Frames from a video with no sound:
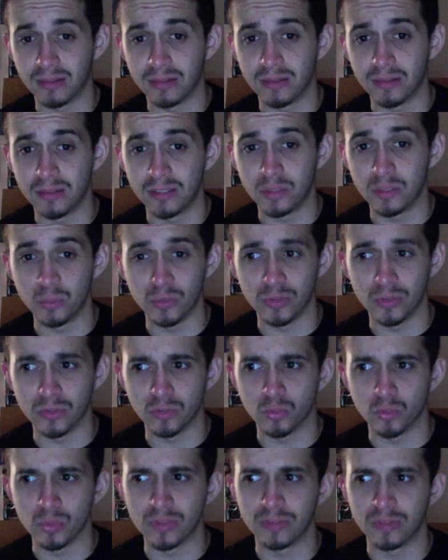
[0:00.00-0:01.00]
she was just
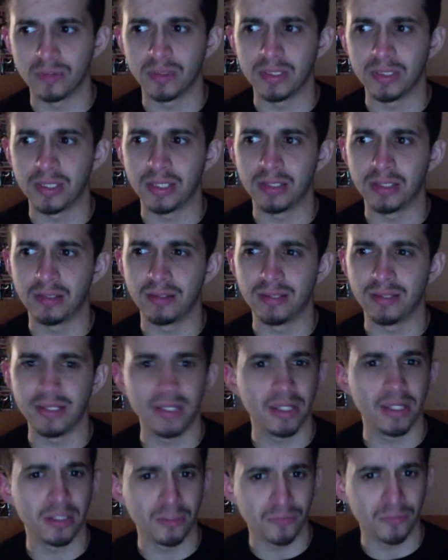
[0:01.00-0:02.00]
recently in The
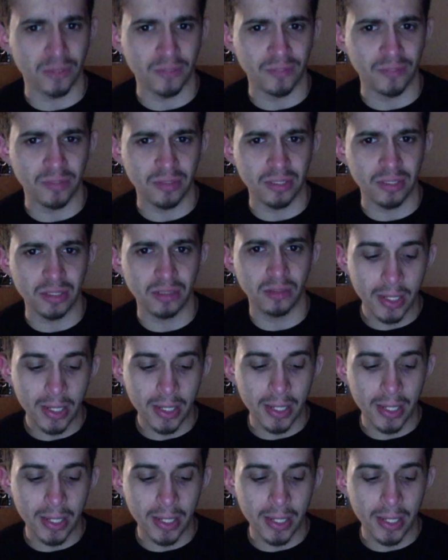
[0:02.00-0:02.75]
Edge of 17.